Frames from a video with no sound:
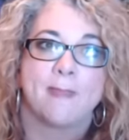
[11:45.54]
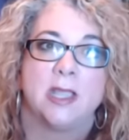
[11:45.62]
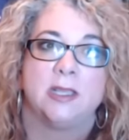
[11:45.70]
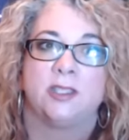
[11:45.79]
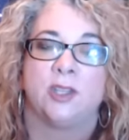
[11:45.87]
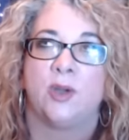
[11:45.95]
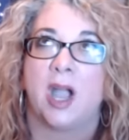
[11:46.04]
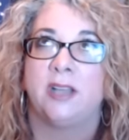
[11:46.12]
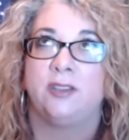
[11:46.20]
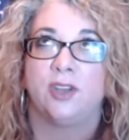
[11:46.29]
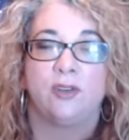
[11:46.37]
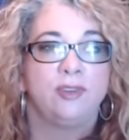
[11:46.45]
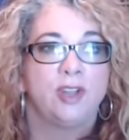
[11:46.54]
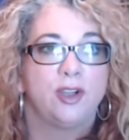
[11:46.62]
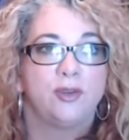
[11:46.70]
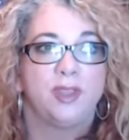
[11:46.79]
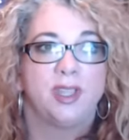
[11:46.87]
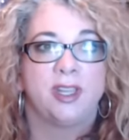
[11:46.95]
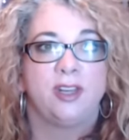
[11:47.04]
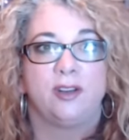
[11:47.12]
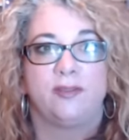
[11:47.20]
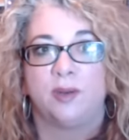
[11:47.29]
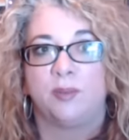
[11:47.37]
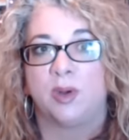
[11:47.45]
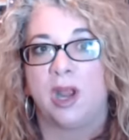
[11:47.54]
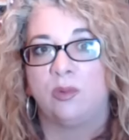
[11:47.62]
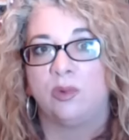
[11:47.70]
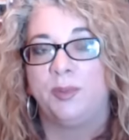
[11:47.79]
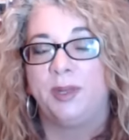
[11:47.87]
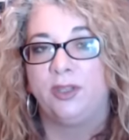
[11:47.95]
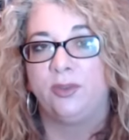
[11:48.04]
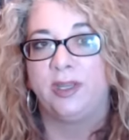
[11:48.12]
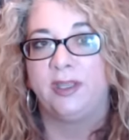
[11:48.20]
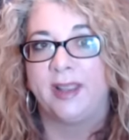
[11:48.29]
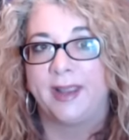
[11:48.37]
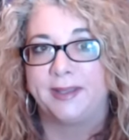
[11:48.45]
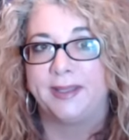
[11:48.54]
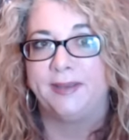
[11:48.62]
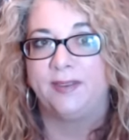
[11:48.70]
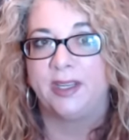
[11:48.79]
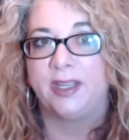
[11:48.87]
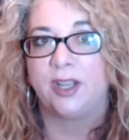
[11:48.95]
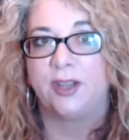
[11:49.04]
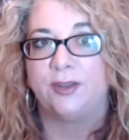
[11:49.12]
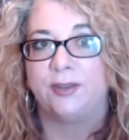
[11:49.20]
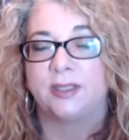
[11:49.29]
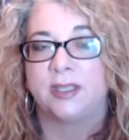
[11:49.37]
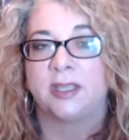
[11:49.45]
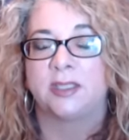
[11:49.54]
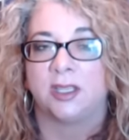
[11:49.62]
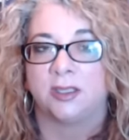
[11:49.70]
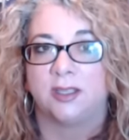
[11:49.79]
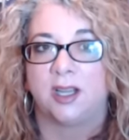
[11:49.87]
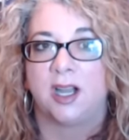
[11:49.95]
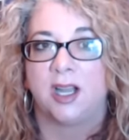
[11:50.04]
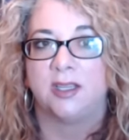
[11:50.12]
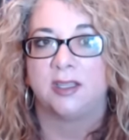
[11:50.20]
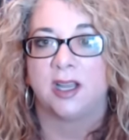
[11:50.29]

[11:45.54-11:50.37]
so I don't know that in November I will be doing daily videos. That's a lot.